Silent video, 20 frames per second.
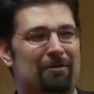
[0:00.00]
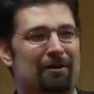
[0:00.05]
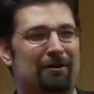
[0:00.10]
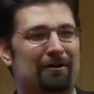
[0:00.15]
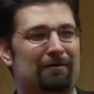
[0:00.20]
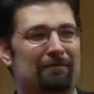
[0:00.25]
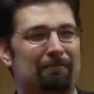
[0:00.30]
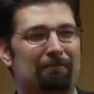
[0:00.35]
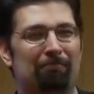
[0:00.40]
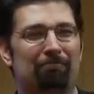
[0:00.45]

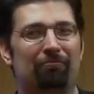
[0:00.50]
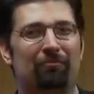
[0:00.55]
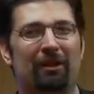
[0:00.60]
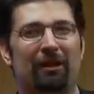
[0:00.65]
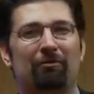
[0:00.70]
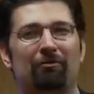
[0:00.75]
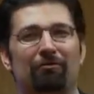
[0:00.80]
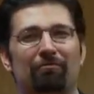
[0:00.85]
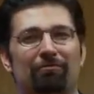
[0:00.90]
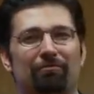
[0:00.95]

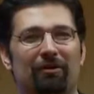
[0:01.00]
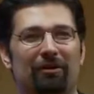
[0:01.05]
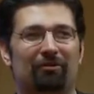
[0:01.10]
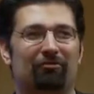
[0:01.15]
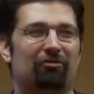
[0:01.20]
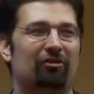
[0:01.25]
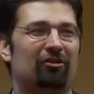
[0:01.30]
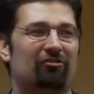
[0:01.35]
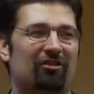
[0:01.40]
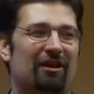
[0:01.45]

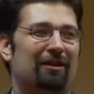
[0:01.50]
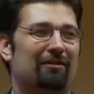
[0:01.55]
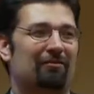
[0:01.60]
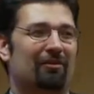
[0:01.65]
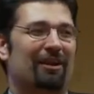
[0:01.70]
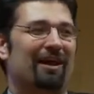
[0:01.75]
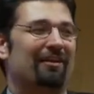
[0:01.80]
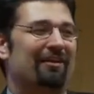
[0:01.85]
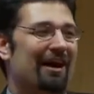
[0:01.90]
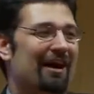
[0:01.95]
It's like
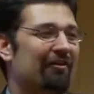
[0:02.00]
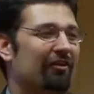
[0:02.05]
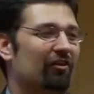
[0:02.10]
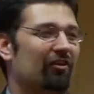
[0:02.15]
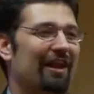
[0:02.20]
now the